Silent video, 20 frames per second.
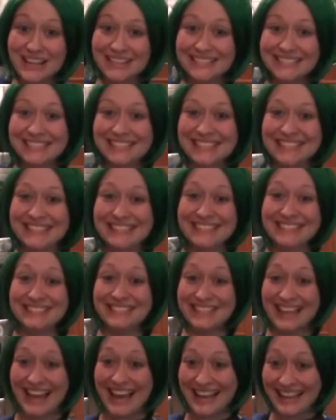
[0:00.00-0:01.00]

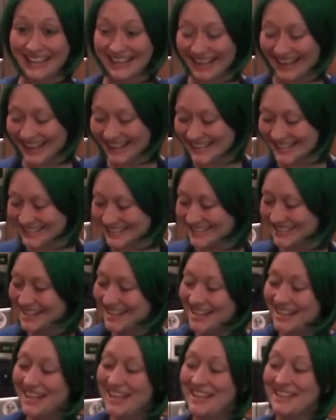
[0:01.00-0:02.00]
Hi, guys.